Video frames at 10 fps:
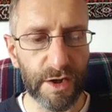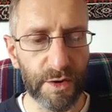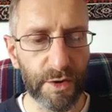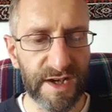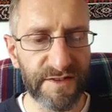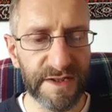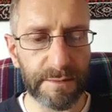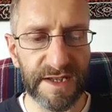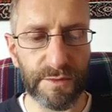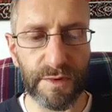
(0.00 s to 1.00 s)
Although
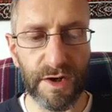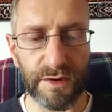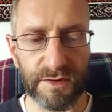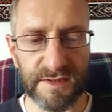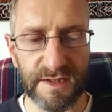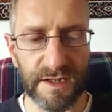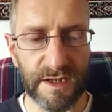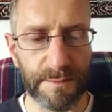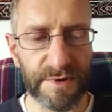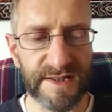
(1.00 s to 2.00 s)
having been wronged,
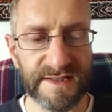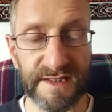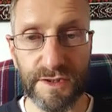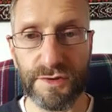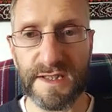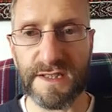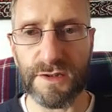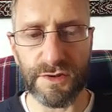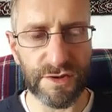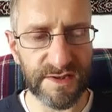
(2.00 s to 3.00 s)
oppressed and
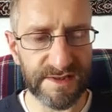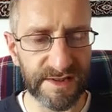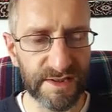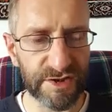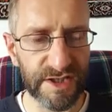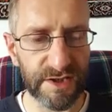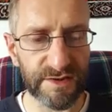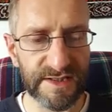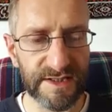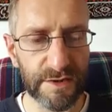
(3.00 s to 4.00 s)
treated unjustly, she
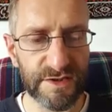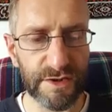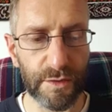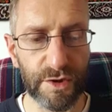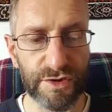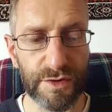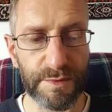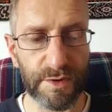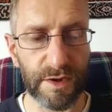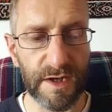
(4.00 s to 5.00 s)
continues to
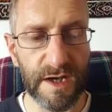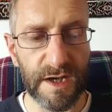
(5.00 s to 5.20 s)
quadruple,